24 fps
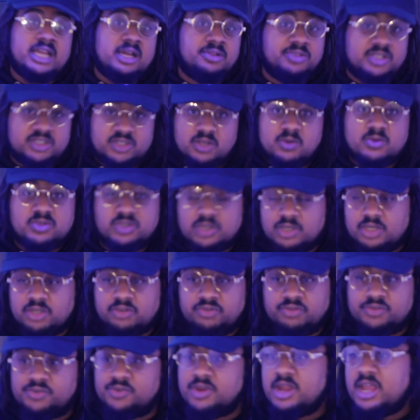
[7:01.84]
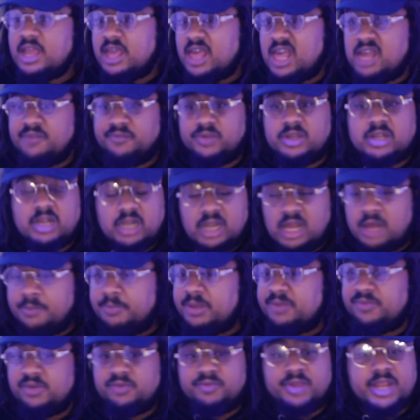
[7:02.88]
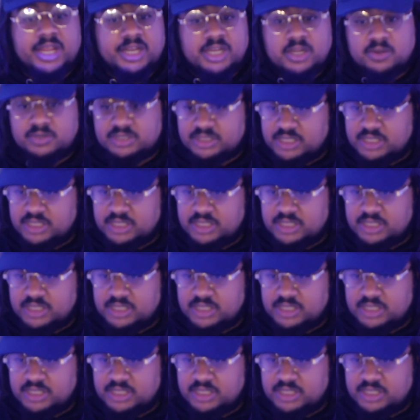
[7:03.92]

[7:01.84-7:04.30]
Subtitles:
down the Soul Solid Crew. Every club, every radio